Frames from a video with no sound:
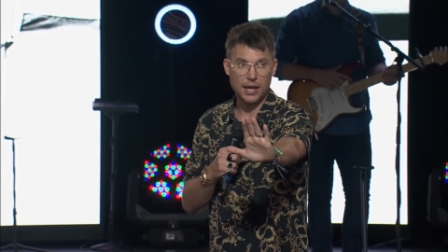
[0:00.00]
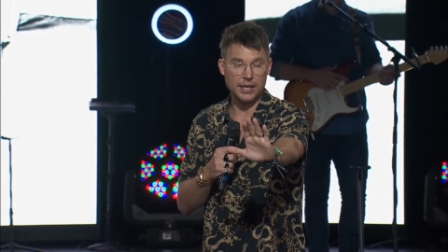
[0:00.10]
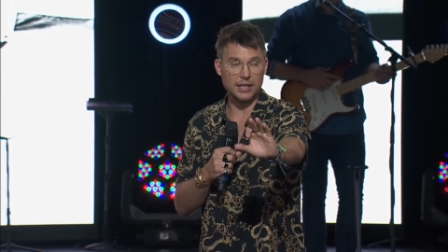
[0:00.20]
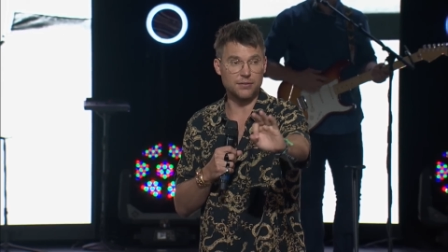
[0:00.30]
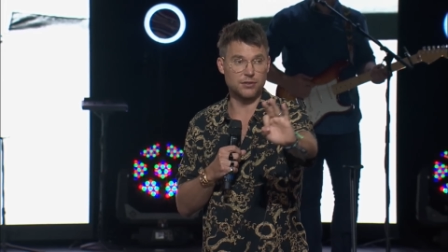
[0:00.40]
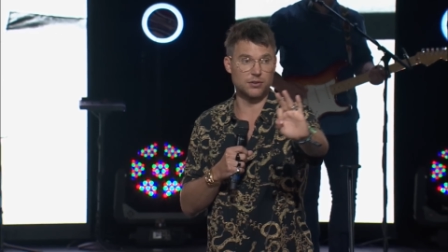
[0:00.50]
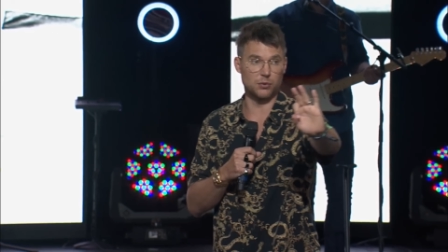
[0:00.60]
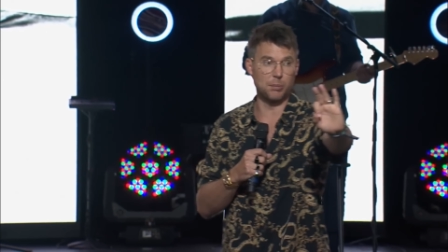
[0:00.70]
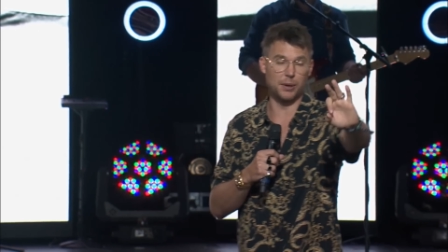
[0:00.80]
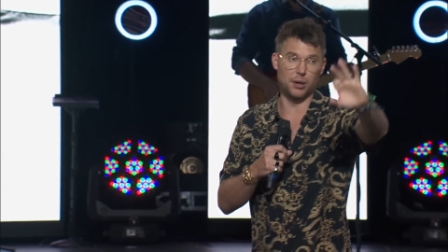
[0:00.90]
And he gives us
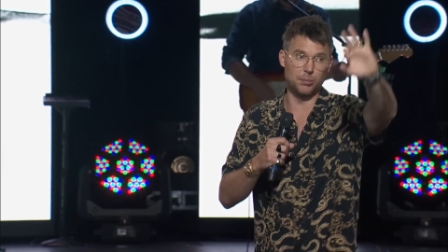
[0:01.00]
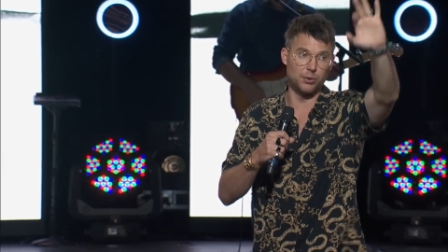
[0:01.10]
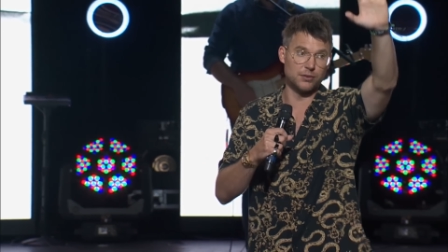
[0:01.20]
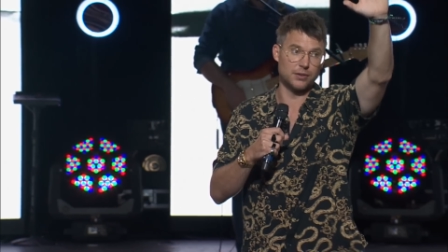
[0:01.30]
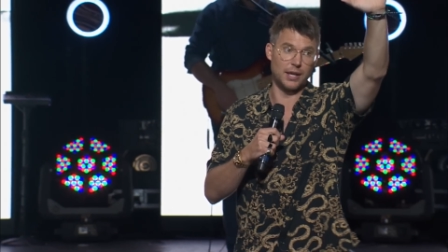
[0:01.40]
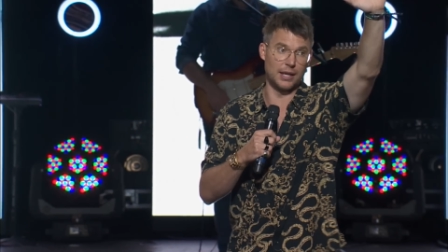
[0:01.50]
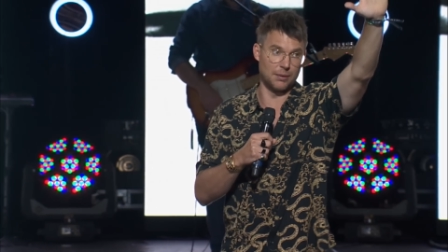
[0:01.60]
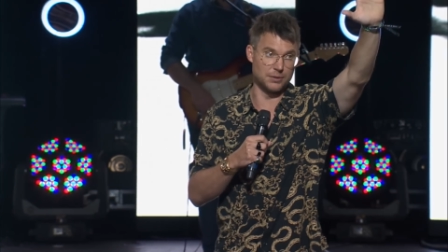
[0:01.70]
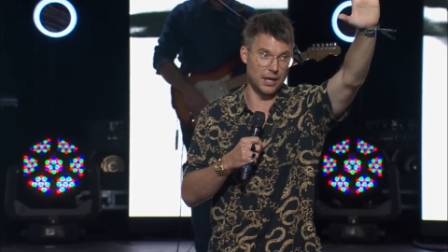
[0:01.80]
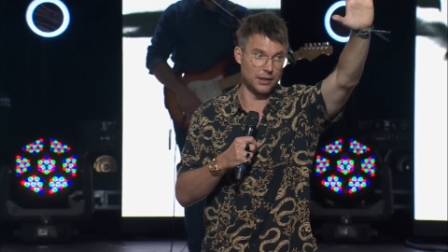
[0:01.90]
three parables, and
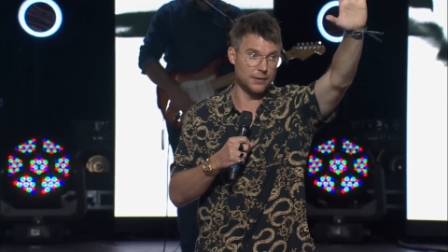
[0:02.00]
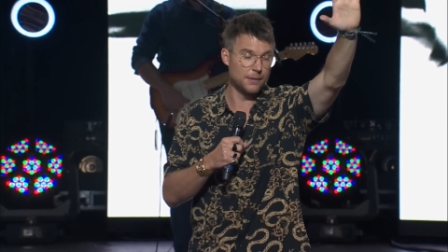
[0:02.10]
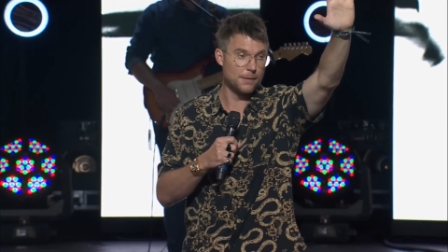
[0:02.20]
I'm done.